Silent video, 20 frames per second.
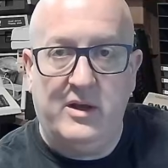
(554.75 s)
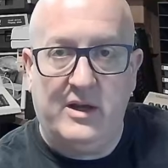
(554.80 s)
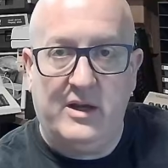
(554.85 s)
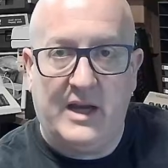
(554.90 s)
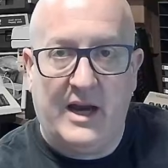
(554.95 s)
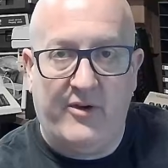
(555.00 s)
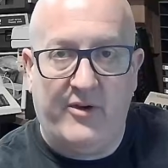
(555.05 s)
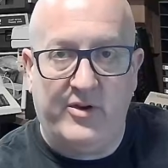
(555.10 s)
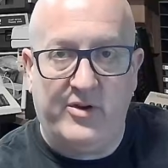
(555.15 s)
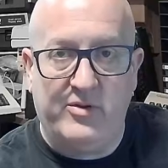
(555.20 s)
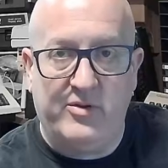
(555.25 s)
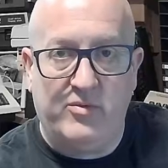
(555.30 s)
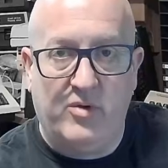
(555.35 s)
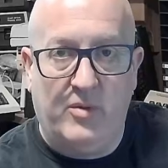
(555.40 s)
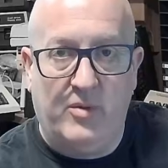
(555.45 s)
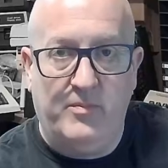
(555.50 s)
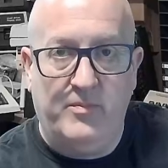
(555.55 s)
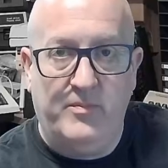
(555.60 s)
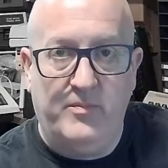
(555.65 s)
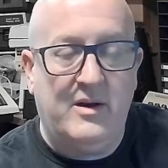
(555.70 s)
character
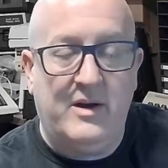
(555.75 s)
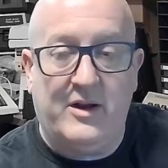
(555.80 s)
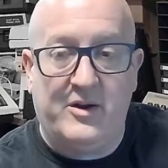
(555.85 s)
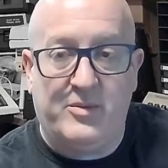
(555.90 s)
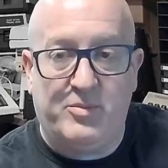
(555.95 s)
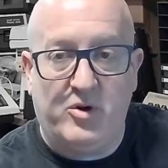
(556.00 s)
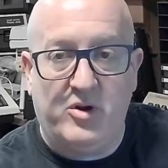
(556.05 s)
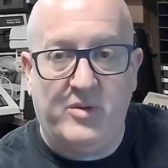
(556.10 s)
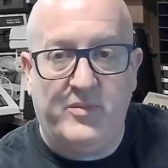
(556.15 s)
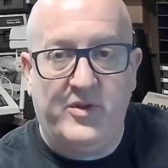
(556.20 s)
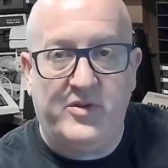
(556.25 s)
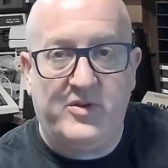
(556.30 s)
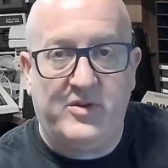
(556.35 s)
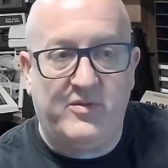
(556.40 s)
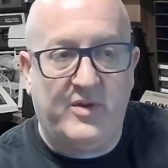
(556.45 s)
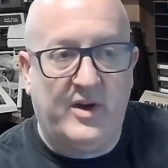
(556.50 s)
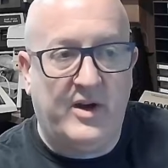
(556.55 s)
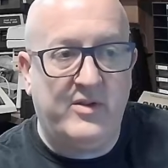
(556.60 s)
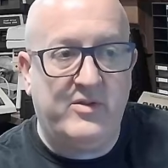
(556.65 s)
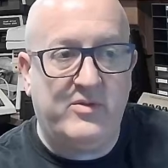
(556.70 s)
ROM. Now to program this
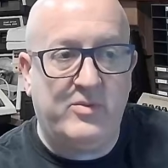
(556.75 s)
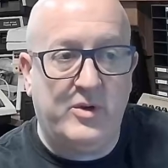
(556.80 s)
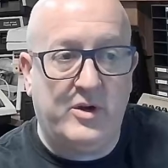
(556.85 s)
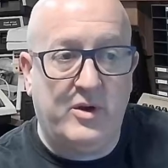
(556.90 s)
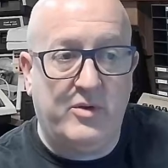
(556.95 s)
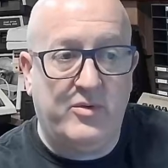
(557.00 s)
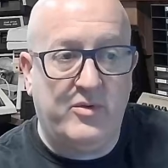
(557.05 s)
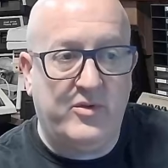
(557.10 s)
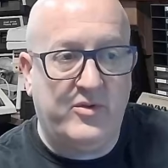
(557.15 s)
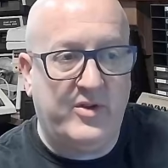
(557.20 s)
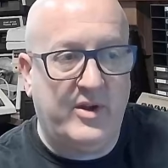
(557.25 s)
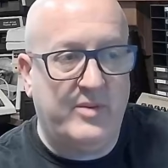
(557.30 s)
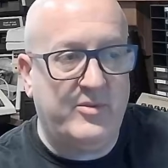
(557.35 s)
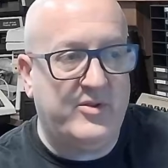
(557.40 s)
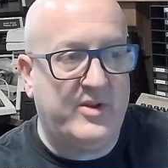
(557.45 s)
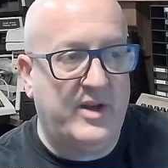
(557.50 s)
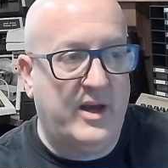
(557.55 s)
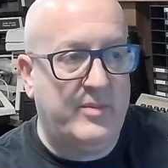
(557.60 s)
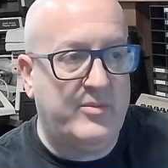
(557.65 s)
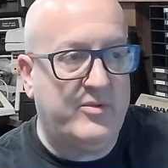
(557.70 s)
device, we go through the same
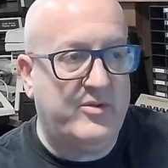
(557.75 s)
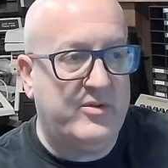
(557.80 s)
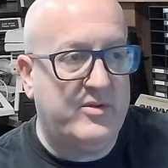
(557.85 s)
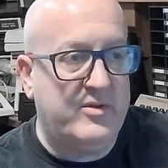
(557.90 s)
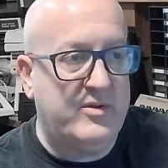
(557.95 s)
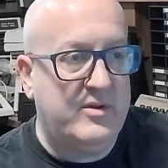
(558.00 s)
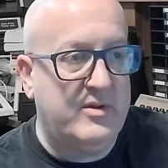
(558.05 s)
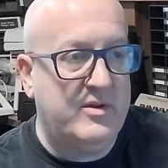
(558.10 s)
steps.